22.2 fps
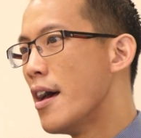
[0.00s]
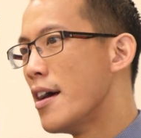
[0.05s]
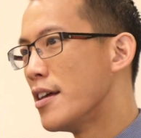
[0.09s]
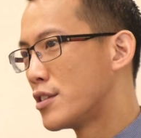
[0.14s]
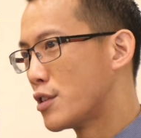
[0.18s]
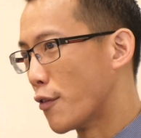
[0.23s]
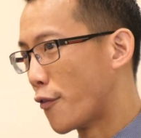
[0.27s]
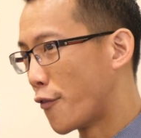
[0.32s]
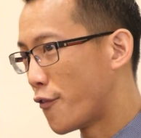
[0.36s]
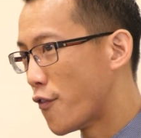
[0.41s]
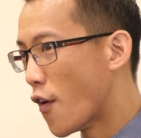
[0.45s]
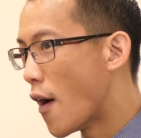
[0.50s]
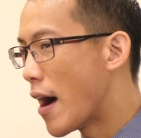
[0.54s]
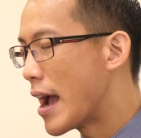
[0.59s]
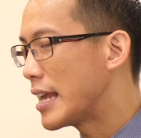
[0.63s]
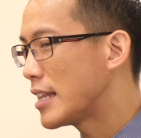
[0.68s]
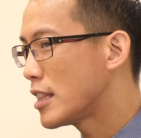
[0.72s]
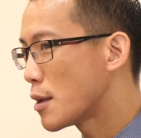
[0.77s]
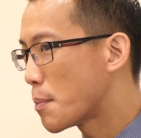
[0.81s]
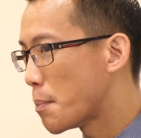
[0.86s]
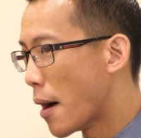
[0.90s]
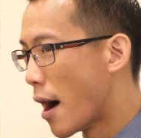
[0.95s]
to
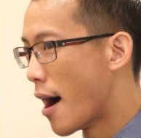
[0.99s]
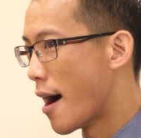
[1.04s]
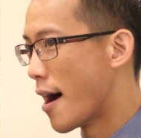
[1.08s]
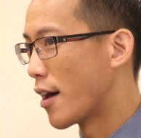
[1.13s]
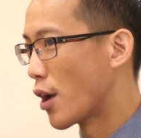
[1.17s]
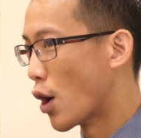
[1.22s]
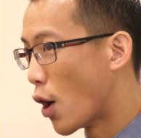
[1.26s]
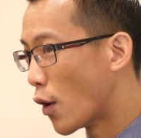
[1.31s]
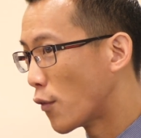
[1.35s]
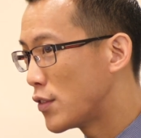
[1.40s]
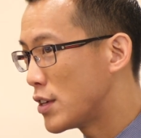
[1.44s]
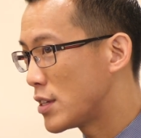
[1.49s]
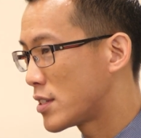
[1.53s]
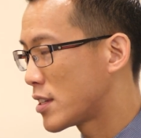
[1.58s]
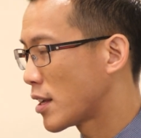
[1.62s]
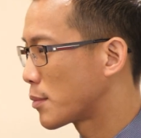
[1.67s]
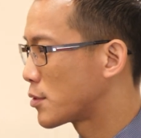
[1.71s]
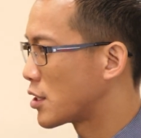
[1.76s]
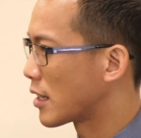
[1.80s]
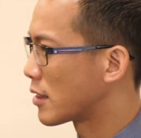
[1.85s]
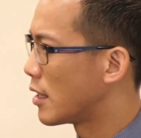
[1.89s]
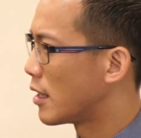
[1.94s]
find the part of this
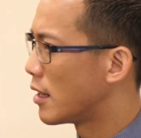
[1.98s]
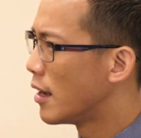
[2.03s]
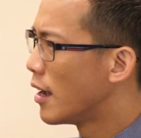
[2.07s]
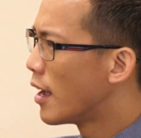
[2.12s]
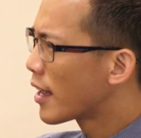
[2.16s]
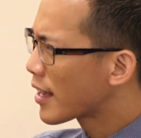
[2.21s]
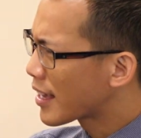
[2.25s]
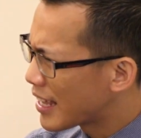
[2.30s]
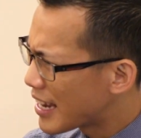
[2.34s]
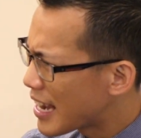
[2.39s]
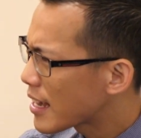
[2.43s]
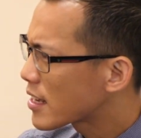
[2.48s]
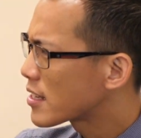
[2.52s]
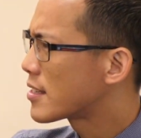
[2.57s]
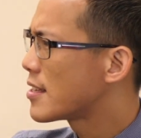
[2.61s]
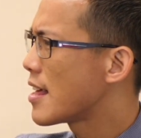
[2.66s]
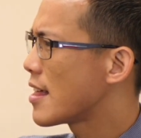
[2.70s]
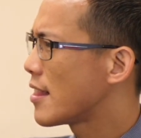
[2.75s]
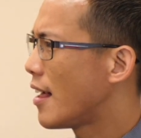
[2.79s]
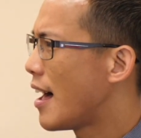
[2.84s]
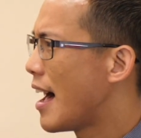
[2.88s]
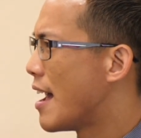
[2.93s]
subject that connects to
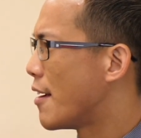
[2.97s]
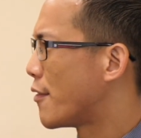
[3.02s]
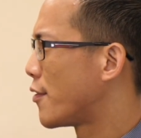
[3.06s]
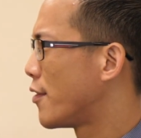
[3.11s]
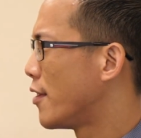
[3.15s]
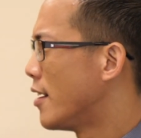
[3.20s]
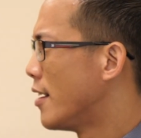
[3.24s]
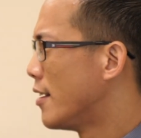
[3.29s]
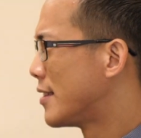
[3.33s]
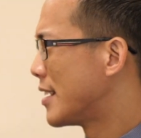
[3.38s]
their life,